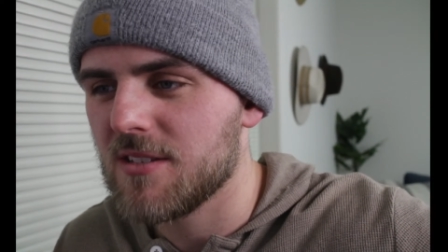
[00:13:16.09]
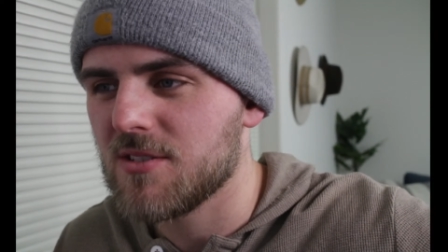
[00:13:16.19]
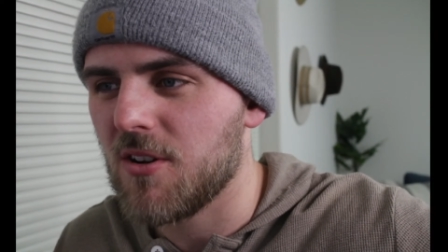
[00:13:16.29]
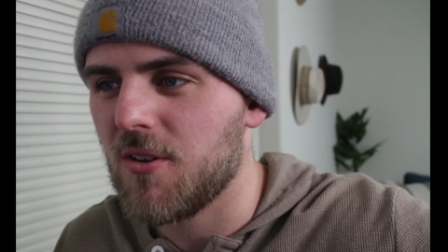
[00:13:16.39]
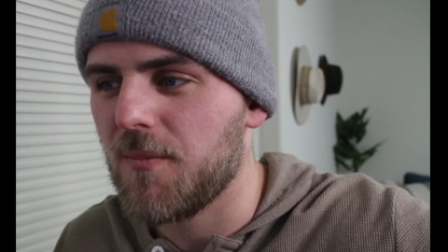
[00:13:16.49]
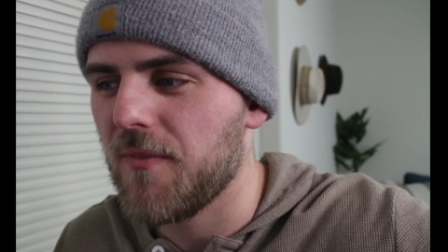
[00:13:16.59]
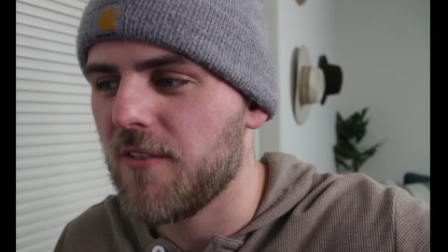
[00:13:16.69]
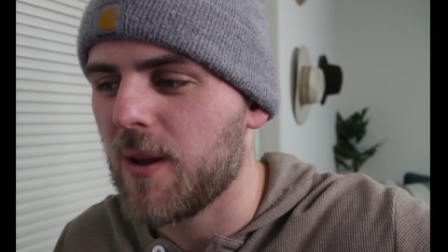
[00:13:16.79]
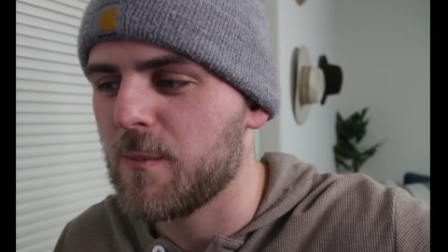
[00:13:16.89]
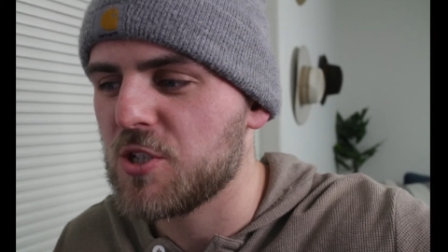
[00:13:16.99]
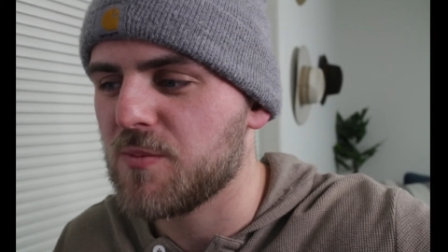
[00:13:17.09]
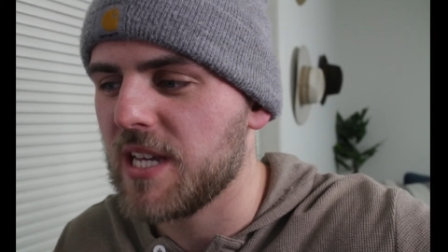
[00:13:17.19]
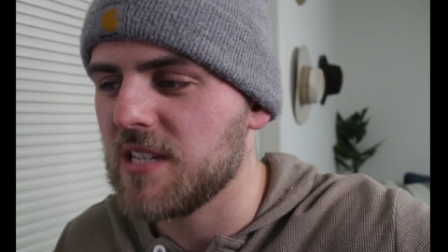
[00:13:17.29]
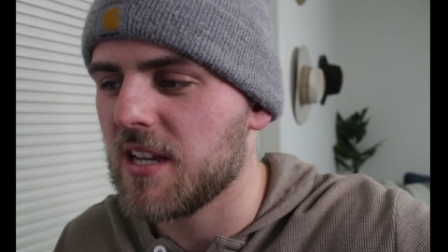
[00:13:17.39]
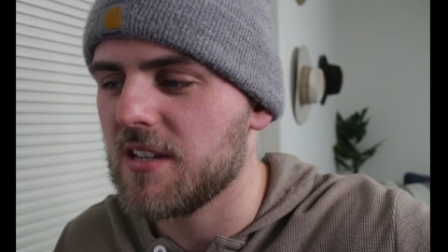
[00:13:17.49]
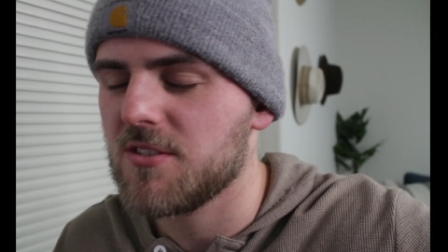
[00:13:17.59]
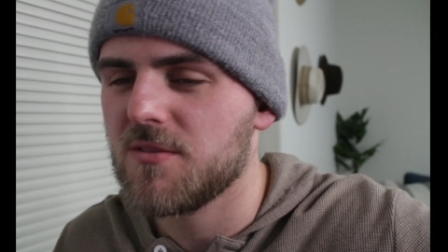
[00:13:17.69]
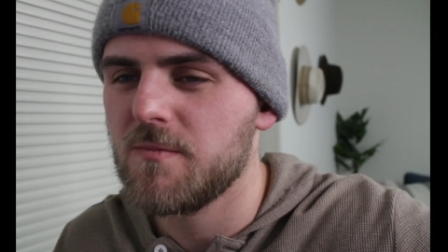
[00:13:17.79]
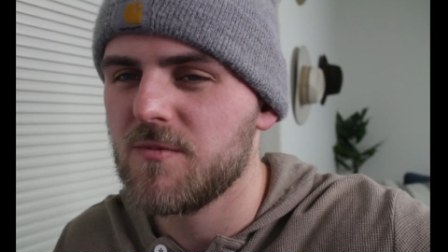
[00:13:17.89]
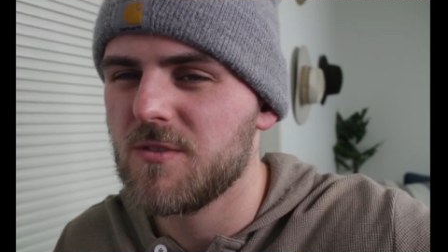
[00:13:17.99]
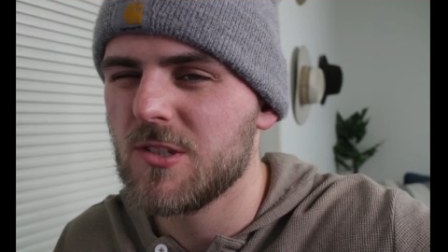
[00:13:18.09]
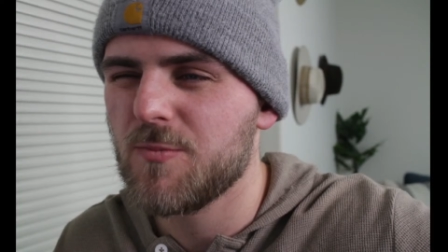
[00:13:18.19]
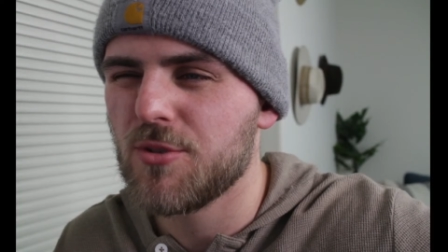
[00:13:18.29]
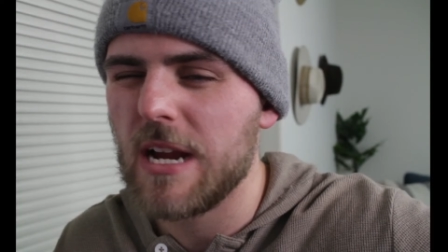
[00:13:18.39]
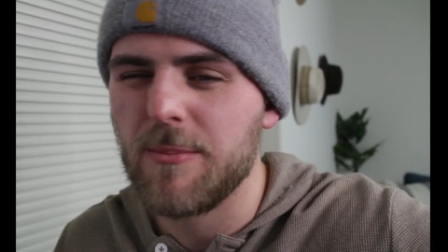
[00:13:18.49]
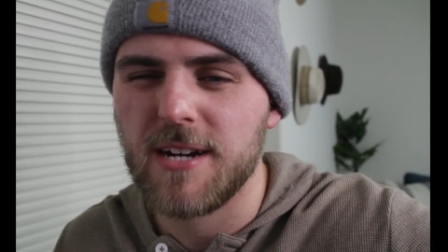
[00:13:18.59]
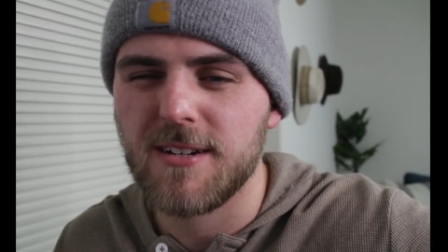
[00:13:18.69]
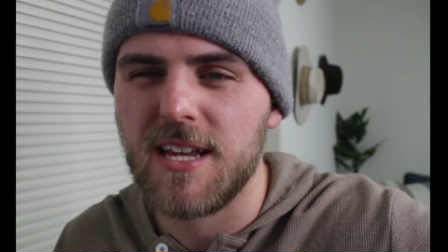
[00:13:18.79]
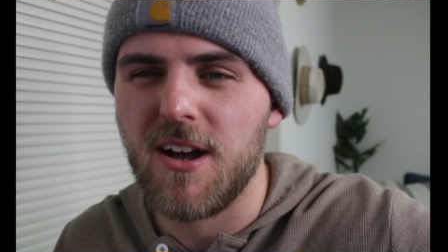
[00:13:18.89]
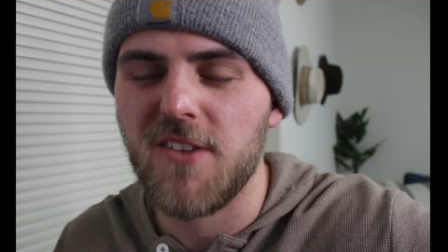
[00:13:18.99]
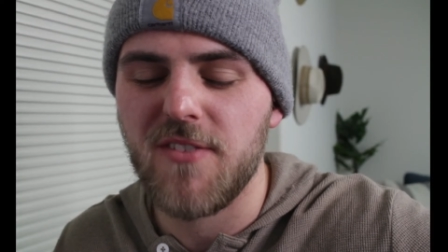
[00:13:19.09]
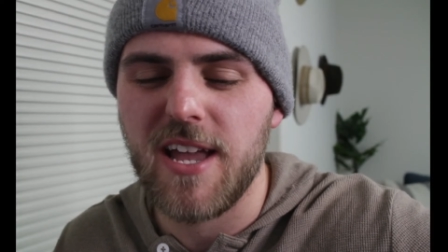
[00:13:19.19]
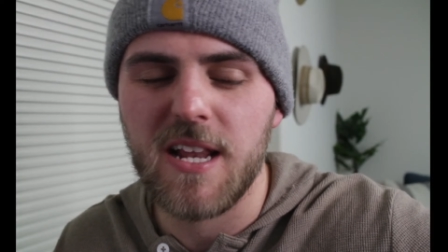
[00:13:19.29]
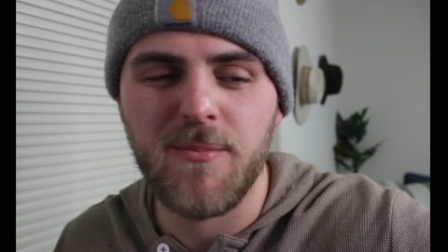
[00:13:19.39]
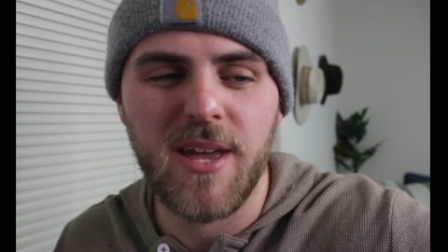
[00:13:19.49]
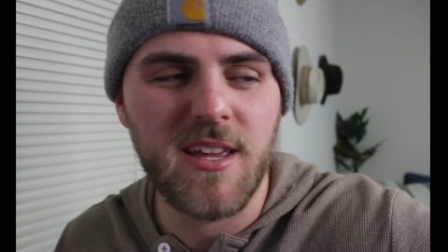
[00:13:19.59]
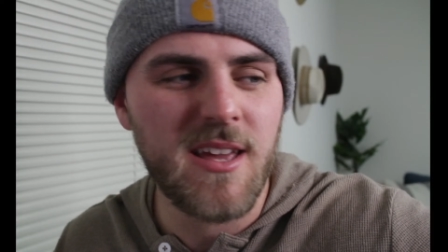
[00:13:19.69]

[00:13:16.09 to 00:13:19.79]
So if I'm just basing it primarily off anime,